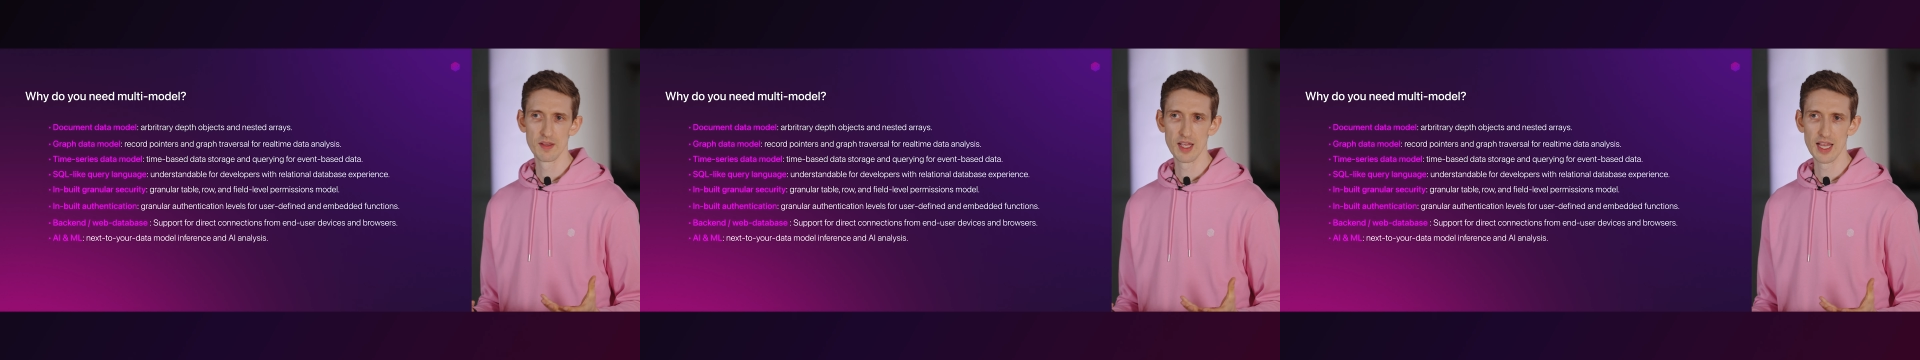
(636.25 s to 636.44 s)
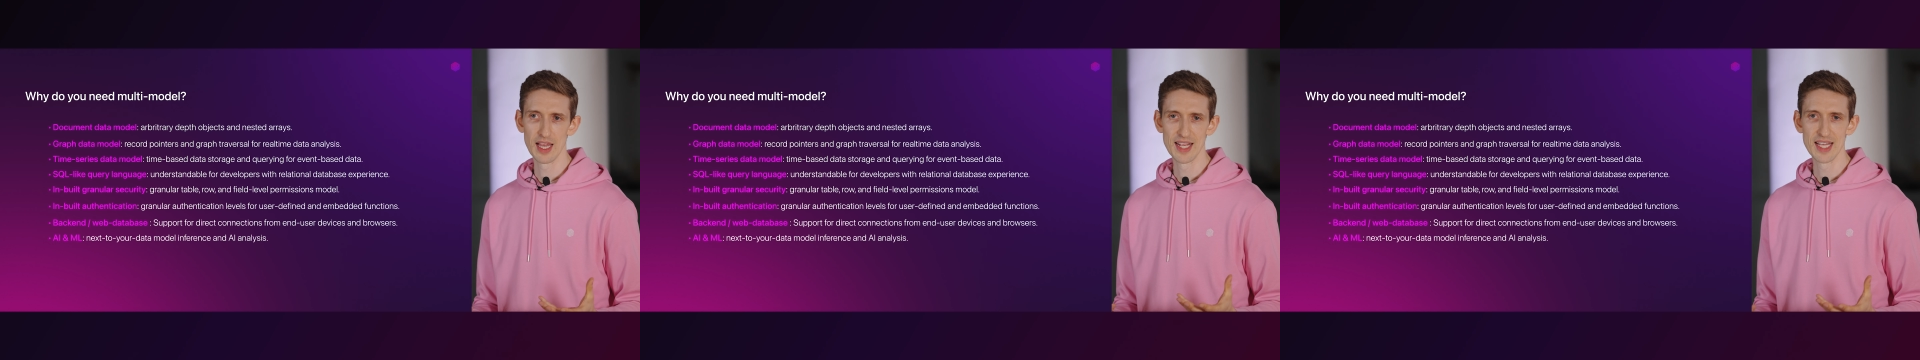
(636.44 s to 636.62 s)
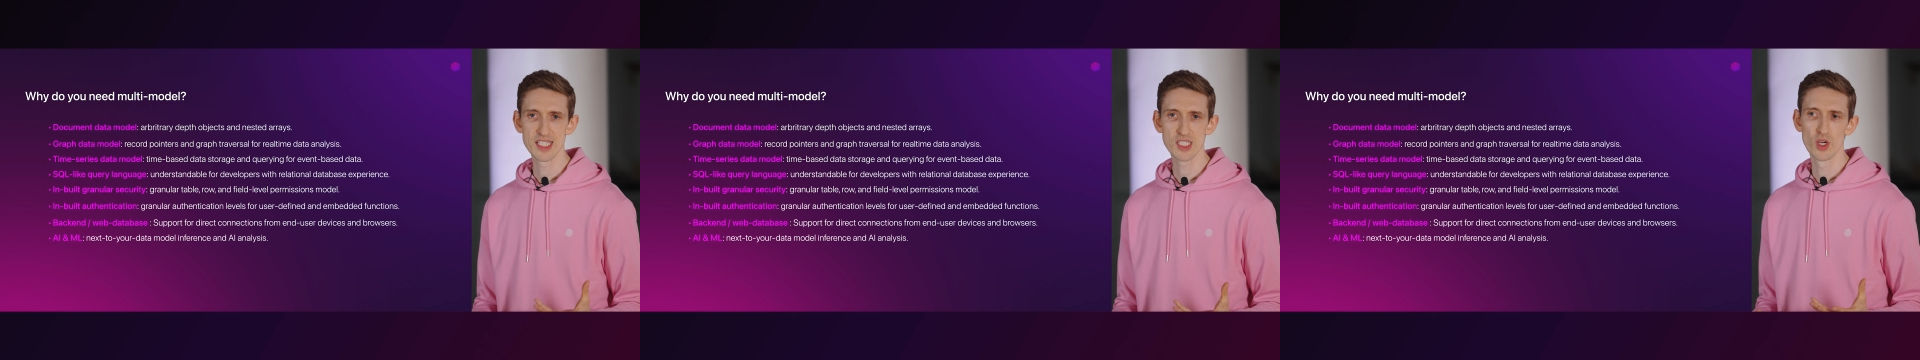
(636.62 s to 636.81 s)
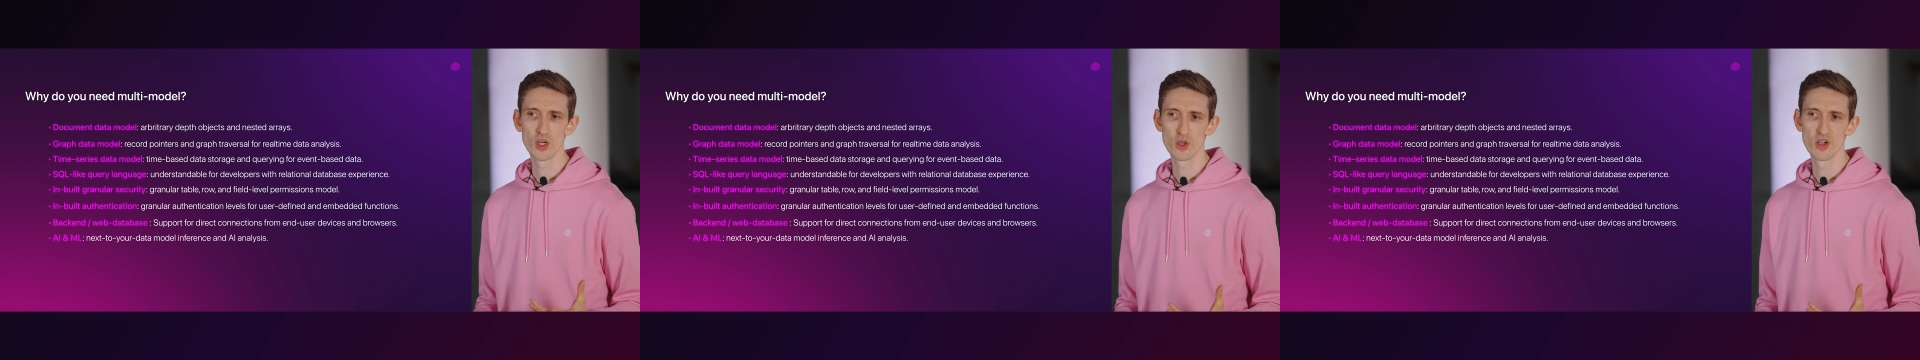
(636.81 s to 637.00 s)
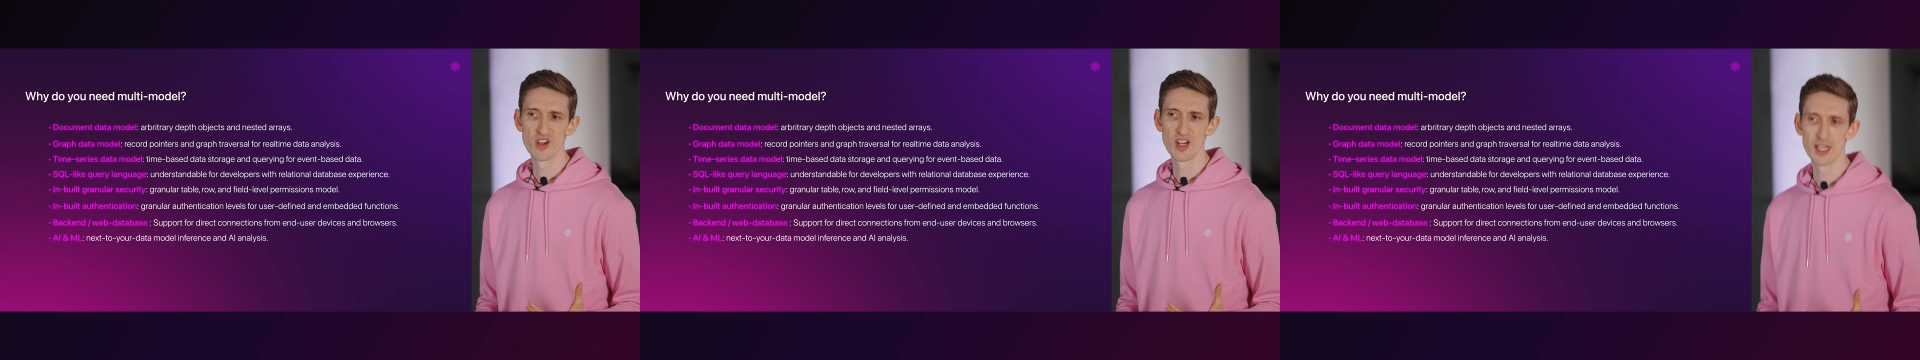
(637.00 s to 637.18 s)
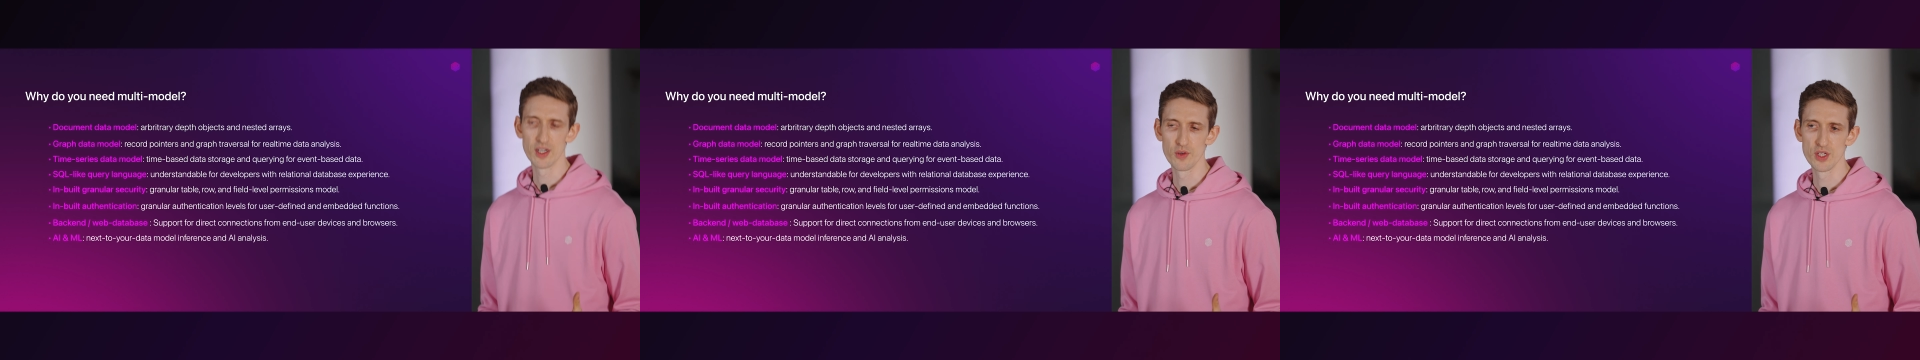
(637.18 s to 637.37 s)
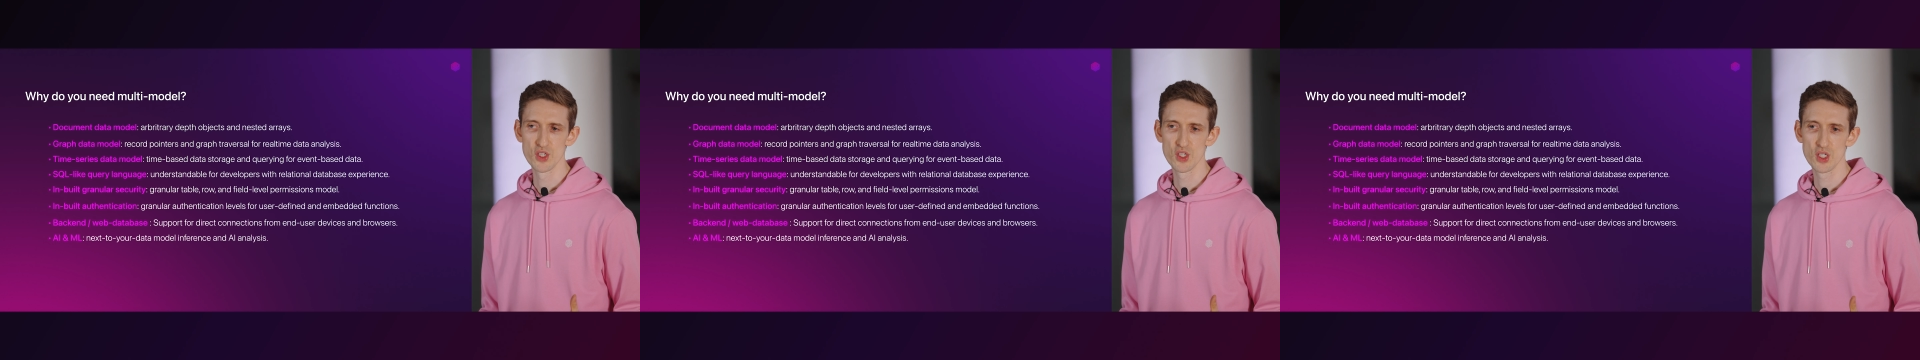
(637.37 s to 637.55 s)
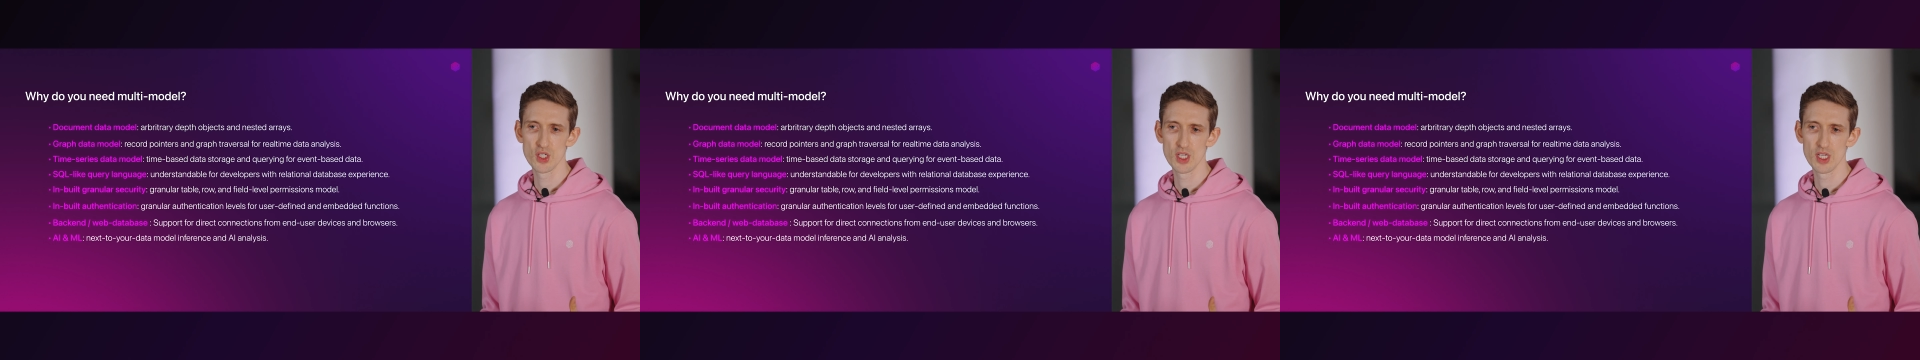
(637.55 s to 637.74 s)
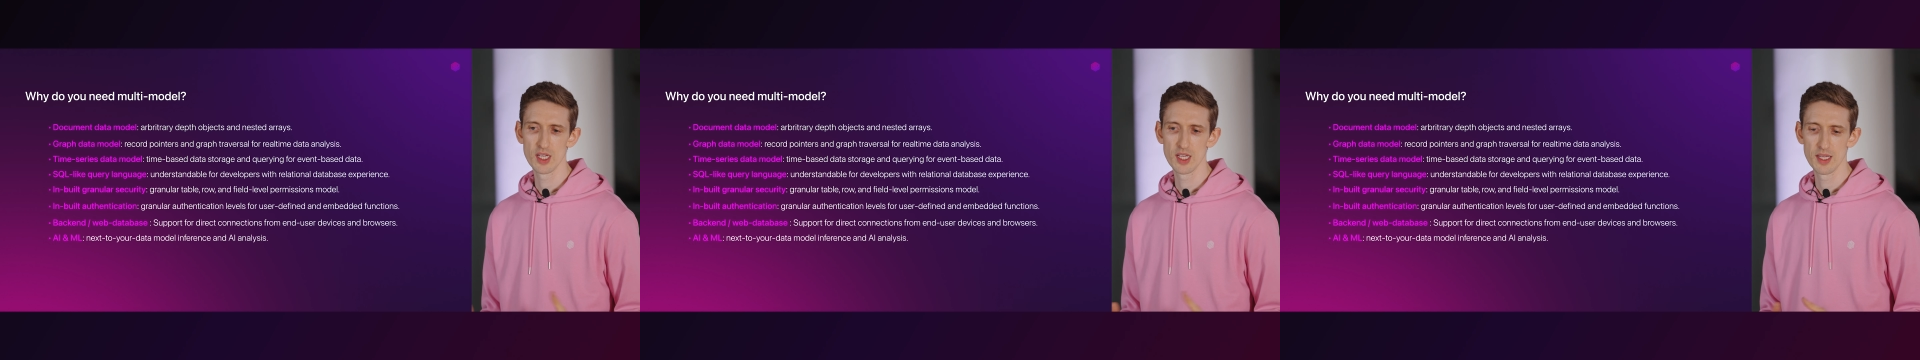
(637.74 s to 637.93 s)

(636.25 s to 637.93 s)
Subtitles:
an SQL query language